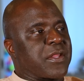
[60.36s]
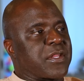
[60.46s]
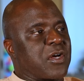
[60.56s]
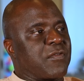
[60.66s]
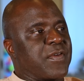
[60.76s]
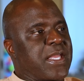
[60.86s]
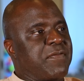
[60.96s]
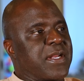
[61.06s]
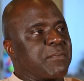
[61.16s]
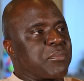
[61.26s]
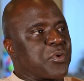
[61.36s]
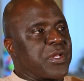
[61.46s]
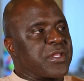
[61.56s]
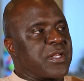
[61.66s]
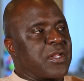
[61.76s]
myself, even in
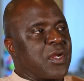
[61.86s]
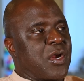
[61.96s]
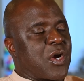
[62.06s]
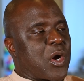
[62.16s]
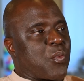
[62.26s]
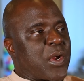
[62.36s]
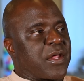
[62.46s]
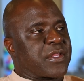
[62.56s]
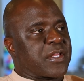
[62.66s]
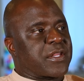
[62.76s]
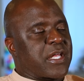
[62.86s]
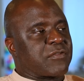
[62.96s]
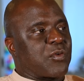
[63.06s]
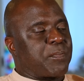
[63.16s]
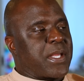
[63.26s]
prison, around
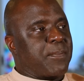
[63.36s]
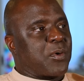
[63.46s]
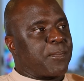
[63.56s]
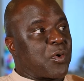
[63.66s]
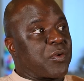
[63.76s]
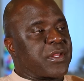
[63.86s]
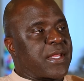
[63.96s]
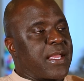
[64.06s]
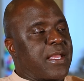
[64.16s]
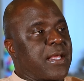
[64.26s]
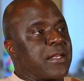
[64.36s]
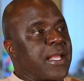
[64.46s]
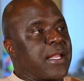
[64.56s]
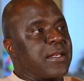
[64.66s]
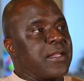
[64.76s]
successful people per se
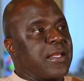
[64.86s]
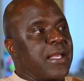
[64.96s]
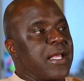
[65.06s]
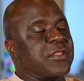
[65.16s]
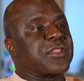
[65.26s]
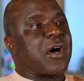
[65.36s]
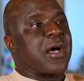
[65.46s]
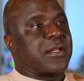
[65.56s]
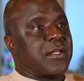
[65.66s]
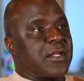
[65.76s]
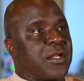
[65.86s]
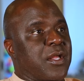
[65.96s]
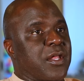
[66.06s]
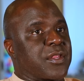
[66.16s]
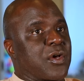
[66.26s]
in thought.
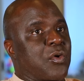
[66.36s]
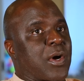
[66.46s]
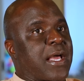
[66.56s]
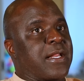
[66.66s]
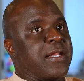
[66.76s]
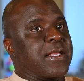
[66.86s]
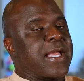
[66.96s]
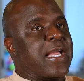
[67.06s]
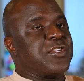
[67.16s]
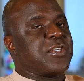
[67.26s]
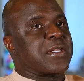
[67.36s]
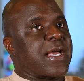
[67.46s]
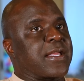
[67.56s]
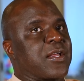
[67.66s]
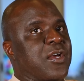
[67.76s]
So I didn't engage in
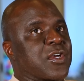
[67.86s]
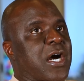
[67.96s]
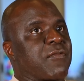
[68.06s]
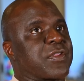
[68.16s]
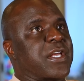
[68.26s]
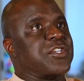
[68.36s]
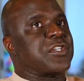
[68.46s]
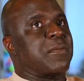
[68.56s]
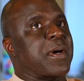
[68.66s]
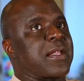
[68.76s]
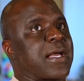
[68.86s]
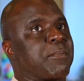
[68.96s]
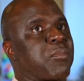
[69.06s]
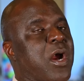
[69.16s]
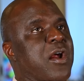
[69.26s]
like conversation about
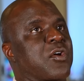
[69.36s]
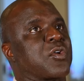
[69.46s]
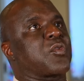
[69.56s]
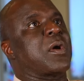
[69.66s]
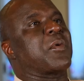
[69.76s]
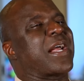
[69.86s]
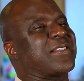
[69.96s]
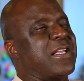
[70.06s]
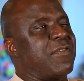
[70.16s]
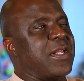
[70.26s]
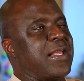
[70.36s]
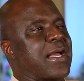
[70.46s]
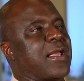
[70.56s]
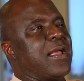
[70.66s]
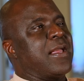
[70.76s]
like prior criminal activity.
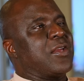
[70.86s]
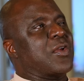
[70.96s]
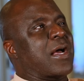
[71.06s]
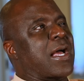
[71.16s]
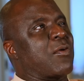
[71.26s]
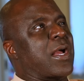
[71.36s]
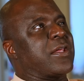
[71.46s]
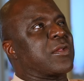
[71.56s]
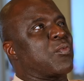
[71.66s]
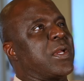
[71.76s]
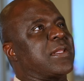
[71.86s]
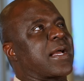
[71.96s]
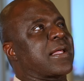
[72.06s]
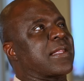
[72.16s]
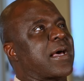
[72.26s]
I used to read
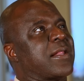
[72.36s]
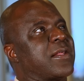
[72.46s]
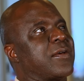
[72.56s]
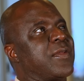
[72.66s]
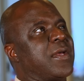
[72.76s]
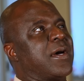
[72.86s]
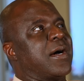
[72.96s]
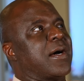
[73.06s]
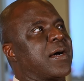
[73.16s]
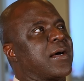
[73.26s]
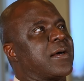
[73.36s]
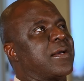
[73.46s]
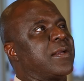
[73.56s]
like a lot of the,